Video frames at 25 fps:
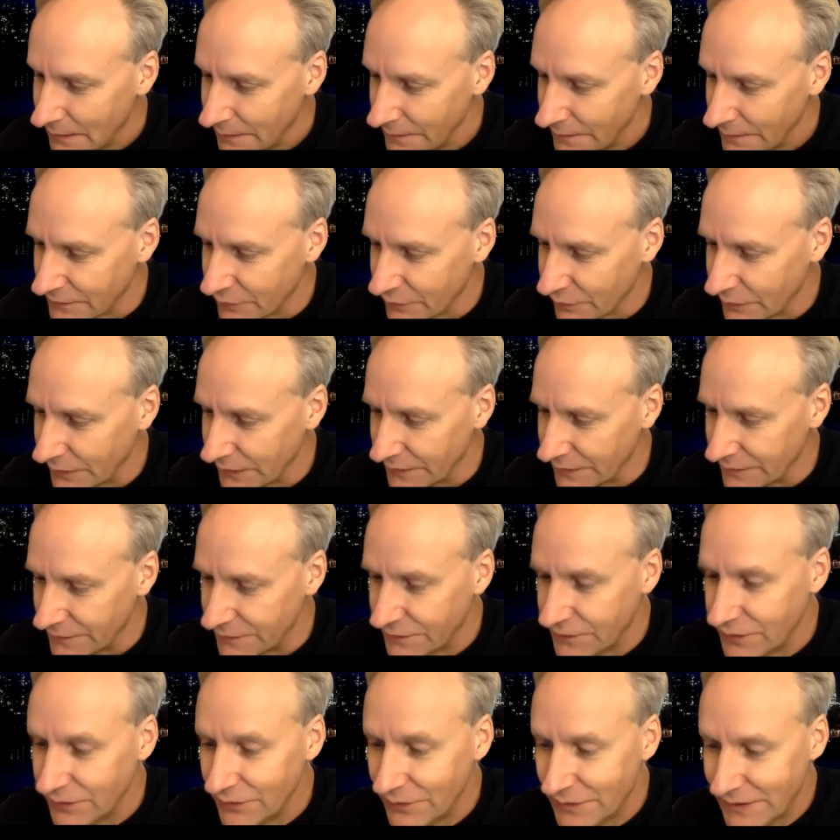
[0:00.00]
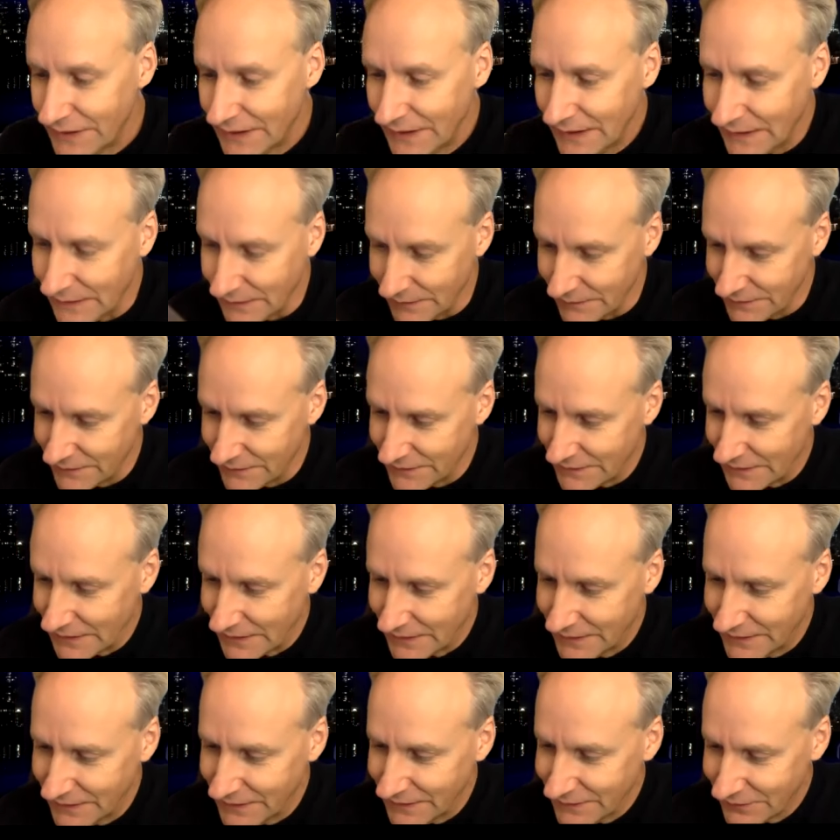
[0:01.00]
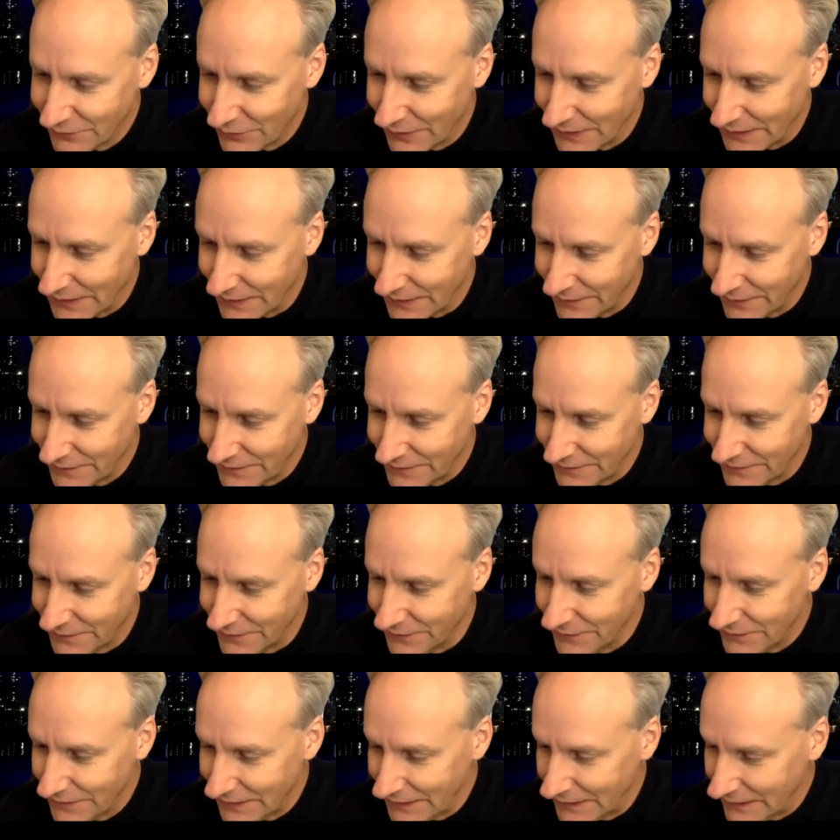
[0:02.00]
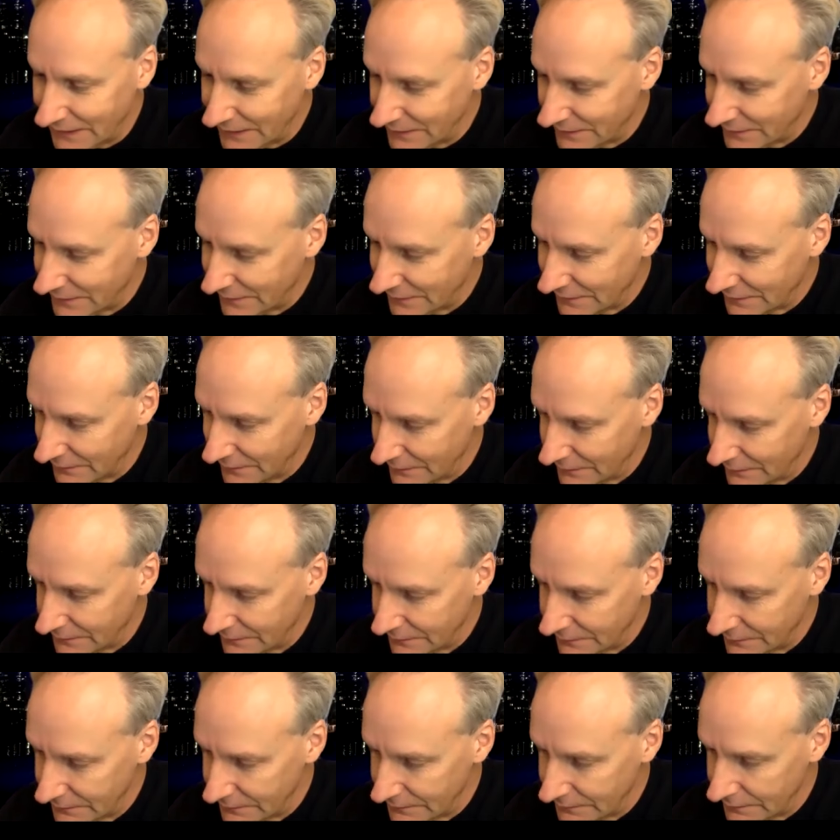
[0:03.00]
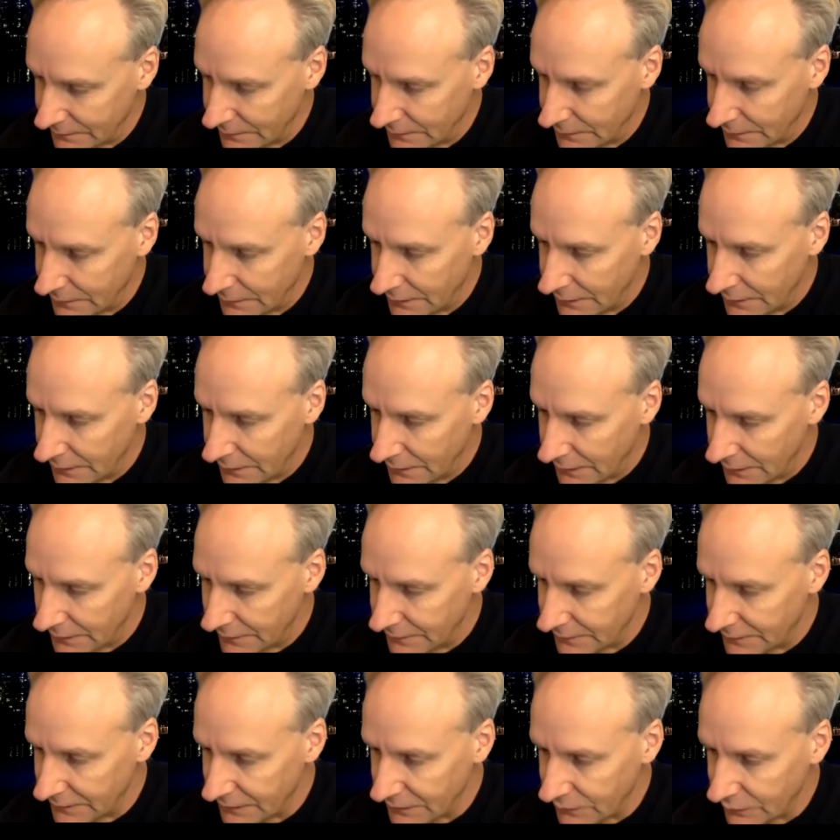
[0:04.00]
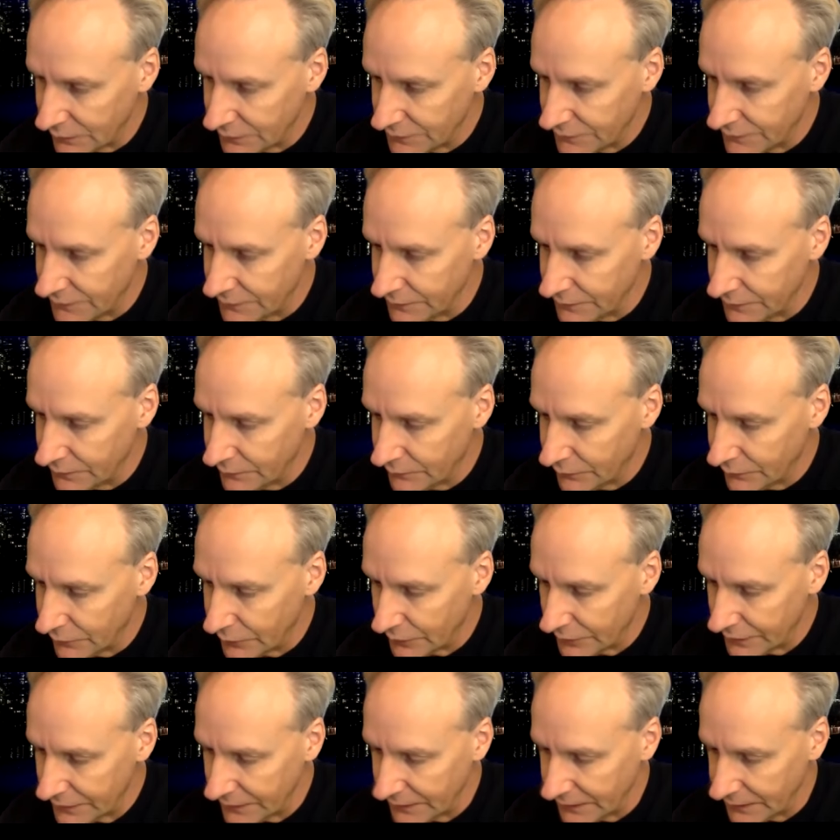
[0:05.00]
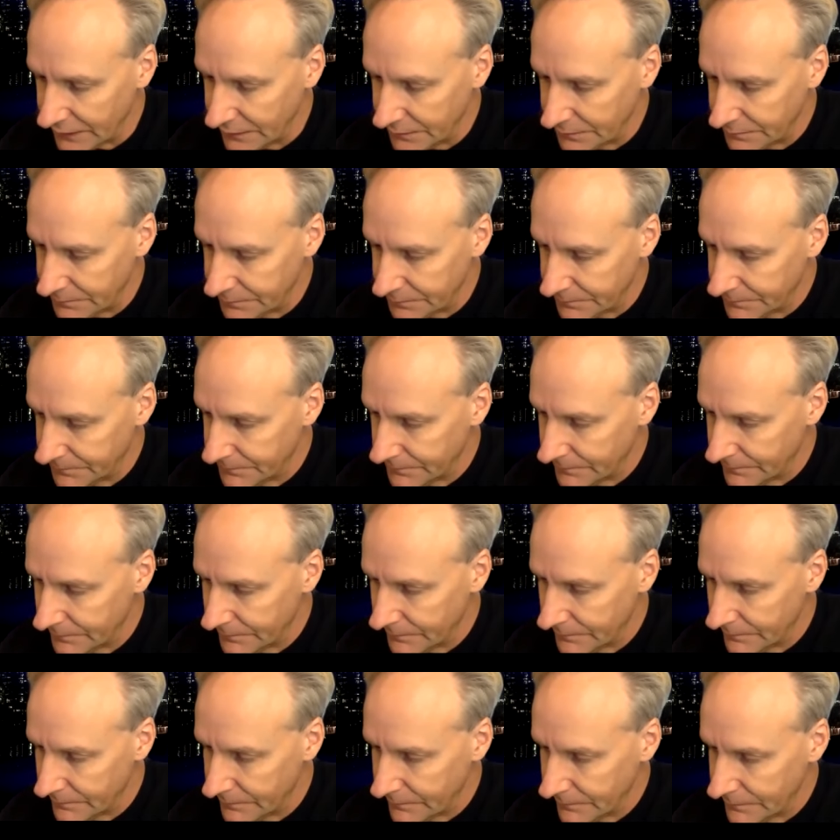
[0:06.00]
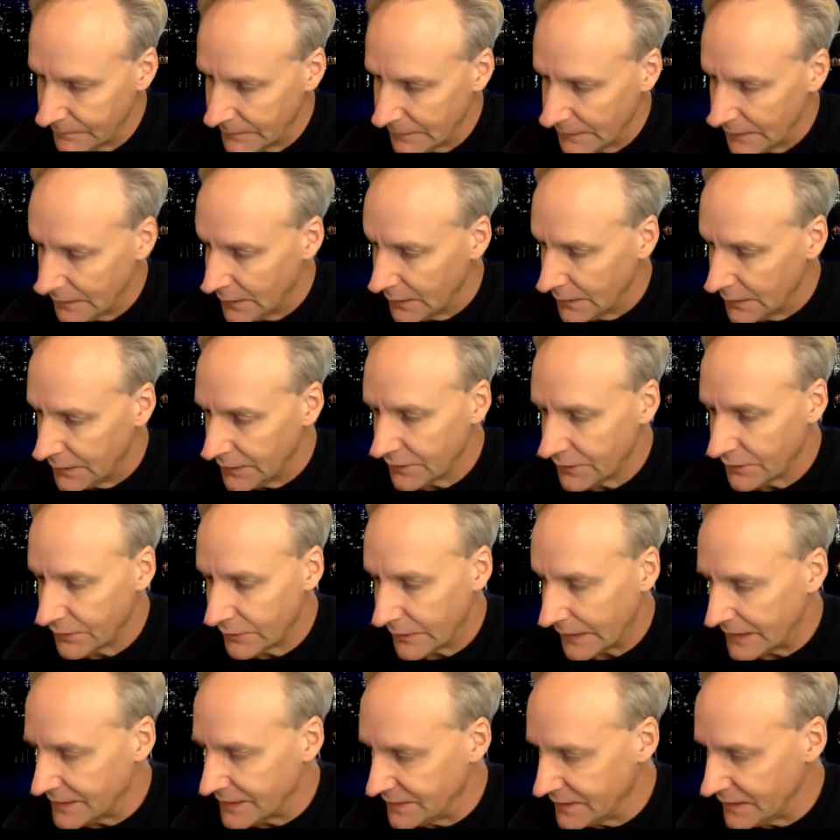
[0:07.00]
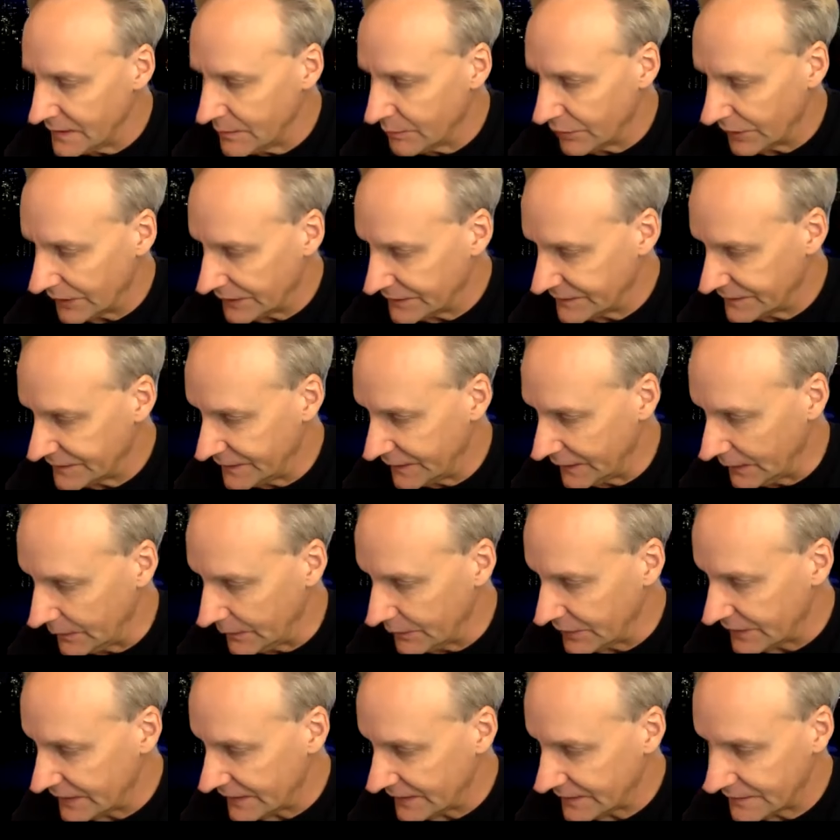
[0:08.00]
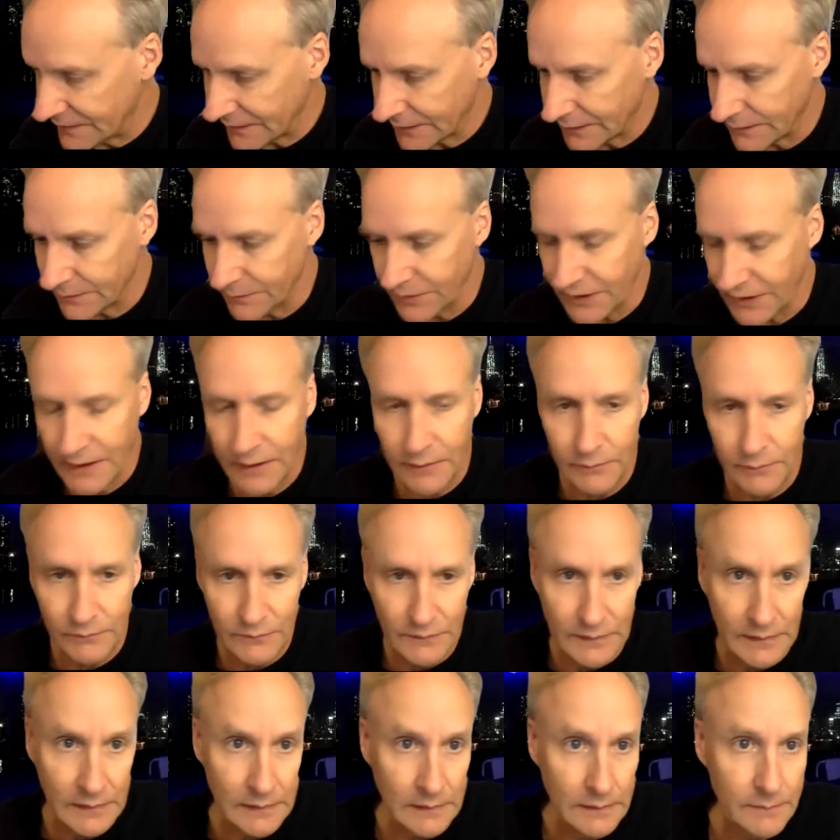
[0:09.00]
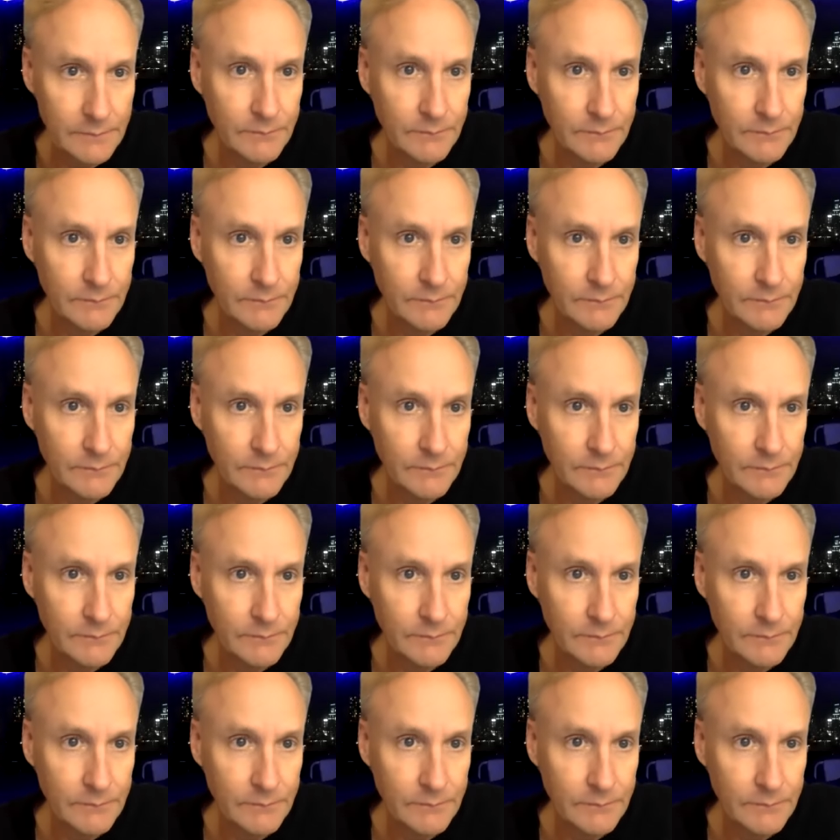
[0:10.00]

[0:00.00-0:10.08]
This one is 2t's, not t squared. It's 2t's is equal to 14. You could write t plus t, but that's not going to be helpful.